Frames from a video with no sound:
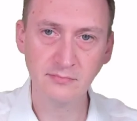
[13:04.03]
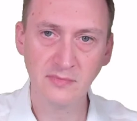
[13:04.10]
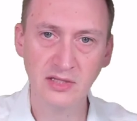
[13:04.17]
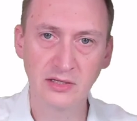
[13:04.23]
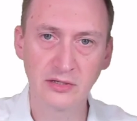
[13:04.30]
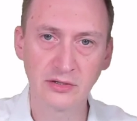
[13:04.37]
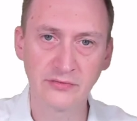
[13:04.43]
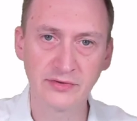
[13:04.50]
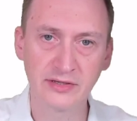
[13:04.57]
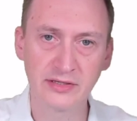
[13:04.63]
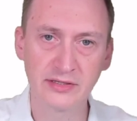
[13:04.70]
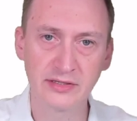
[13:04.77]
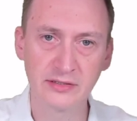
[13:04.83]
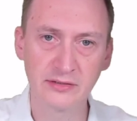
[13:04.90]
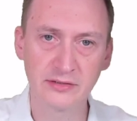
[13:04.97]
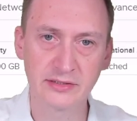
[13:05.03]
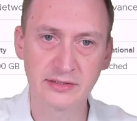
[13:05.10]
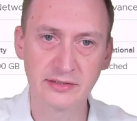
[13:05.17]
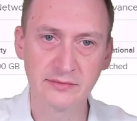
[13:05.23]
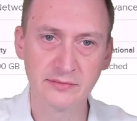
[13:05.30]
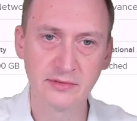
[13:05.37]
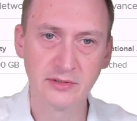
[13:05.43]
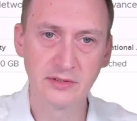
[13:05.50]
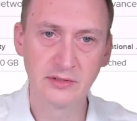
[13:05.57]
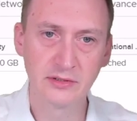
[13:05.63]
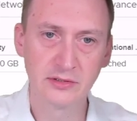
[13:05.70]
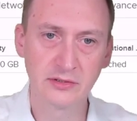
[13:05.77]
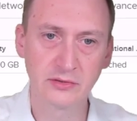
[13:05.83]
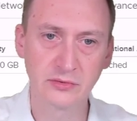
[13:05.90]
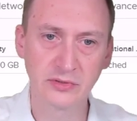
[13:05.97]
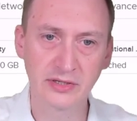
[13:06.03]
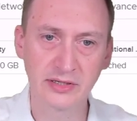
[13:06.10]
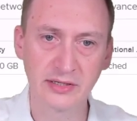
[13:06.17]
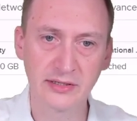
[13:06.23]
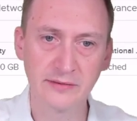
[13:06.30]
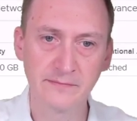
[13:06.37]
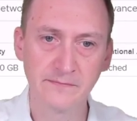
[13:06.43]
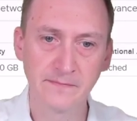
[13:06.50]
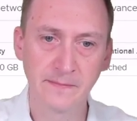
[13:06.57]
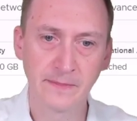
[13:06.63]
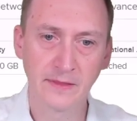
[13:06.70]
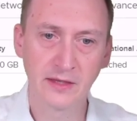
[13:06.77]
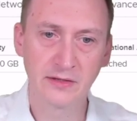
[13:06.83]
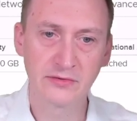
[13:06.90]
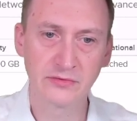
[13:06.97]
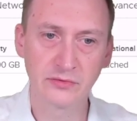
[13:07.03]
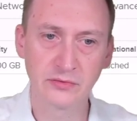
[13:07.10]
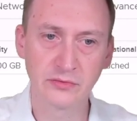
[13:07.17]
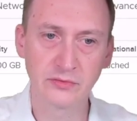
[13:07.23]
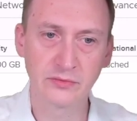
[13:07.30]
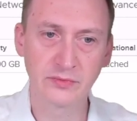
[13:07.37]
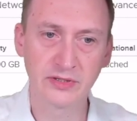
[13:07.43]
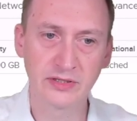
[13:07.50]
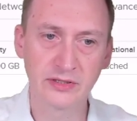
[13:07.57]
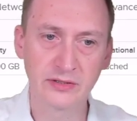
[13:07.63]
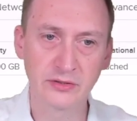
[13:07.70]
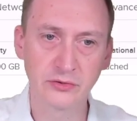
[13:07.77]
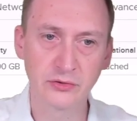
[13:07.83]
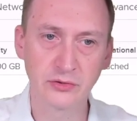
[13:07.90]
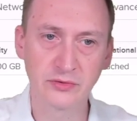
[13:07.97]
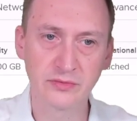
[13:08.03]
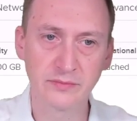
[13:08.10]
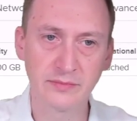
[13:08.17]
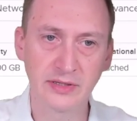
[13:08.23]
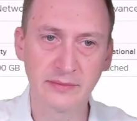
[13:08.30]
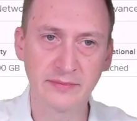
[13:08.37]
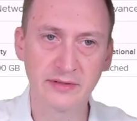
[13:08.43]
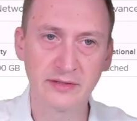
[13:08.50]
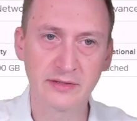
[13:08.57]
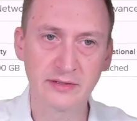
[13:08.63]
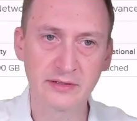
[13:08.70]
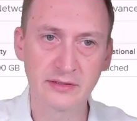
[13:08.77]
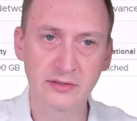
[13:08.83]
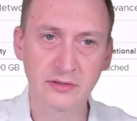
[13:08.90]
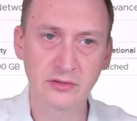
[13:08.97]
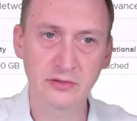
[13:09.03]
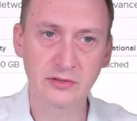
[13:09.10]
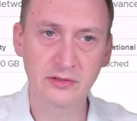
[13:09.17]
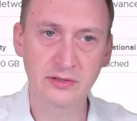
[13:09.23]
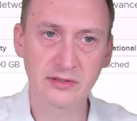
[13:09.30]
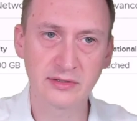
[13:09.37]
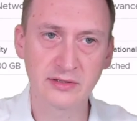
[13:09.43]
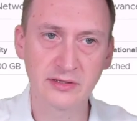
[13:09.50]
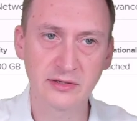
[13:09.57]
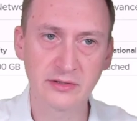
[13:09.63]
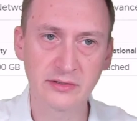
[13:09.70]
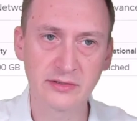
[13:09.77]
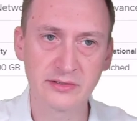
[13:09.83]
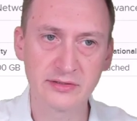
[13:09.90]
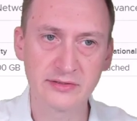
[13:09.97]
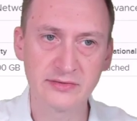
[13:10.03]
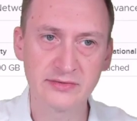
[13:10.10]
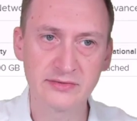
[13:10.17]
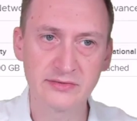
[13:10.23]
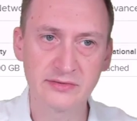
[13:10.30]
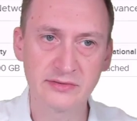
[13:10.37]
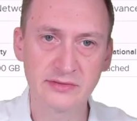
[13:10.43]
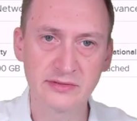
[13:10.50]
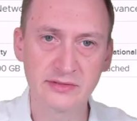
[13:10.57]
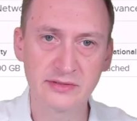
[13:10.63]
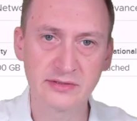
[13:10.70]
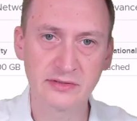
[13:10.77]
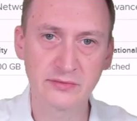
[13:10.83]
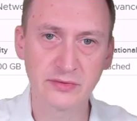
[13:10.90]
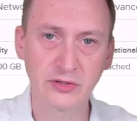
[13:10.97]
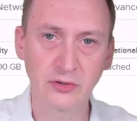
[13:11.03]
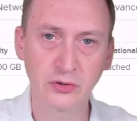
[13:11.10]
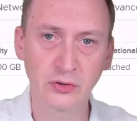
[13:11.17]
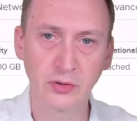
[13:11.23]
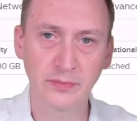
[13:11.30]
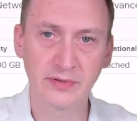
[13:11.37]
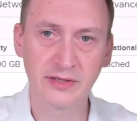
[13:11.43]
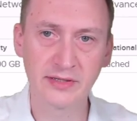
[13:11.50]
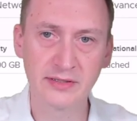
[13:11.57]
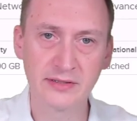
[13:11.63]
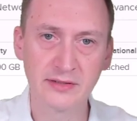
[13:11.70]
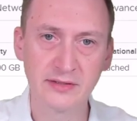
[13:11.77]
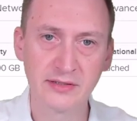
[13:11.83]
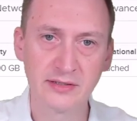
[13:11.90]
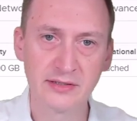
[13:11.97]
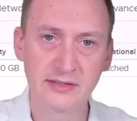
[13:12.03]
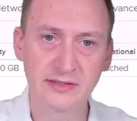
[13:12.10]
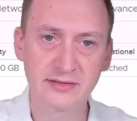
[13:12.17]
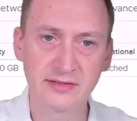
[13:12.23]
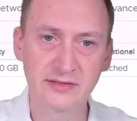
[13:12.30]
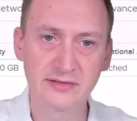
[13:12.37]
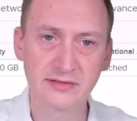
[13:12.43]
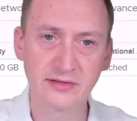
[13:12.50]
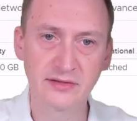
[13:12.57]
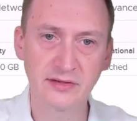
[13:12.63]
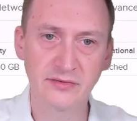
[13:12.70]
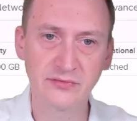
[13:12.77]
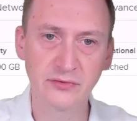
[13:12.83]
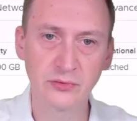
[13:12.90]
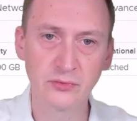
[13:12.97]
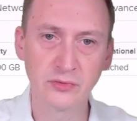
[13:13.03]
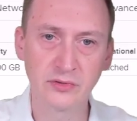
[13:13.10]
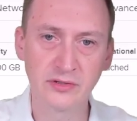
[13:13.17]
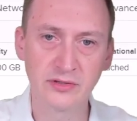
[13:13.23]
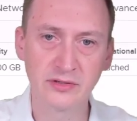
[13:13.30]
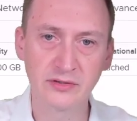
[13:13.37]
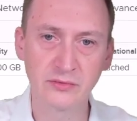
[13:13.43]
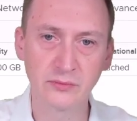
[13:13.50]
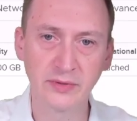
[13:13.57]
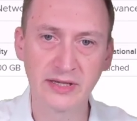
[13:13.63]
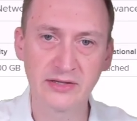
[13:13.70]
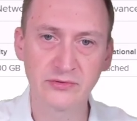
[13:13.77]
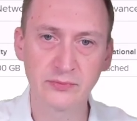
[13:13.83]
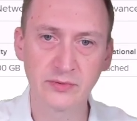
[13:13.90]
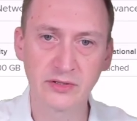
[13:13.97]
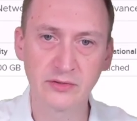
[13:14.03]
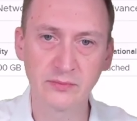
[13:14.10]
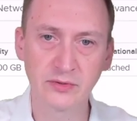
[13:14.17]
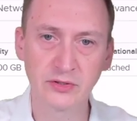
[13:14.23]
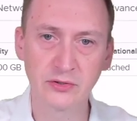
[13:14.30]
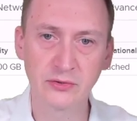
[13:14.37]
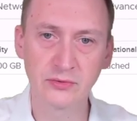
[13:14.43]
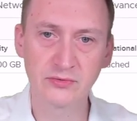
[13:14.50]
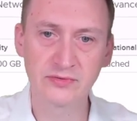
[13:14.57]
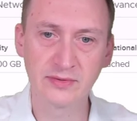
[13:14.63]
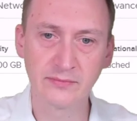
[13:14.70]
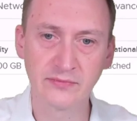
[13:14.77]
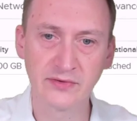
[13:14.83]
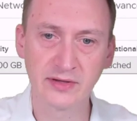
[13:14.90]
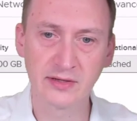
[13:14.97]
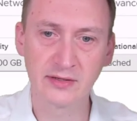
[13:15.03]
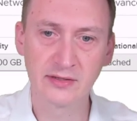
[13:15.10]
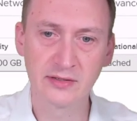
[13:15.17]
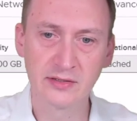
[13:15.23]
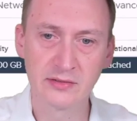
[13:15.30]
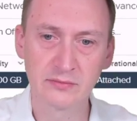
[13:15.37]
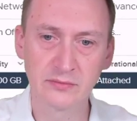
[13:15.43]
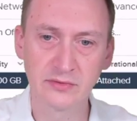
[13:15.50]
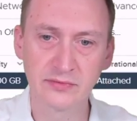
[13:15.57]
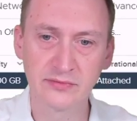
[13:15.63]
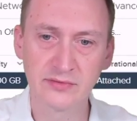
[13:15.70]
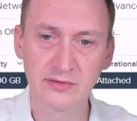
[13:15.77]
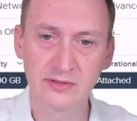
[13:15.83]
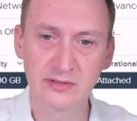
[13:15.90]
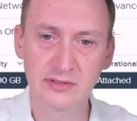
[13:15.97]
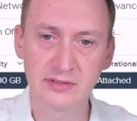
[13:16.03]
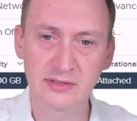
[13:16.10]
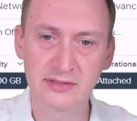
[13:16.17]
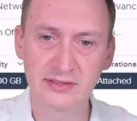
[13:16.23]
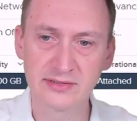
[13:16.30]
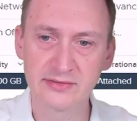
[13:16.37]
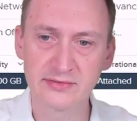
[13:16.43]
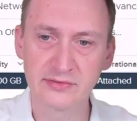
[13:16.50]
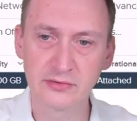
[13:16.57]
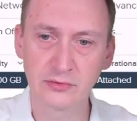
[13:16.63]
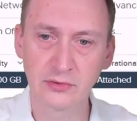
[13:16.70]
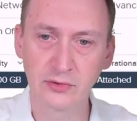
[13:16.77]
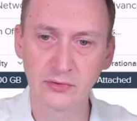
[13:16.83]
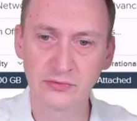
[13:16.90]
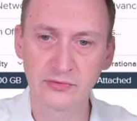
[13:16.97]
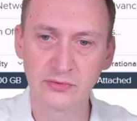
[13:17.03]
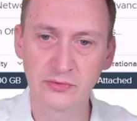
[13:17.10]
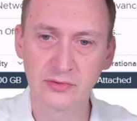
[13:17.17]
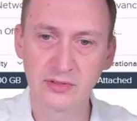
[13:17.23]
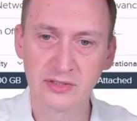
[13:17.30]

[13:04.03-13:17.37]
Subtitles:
Nothing here, yeah. Okay, so we could maybe click on this. We could go up here. There's a few ways we could do something with this. You could also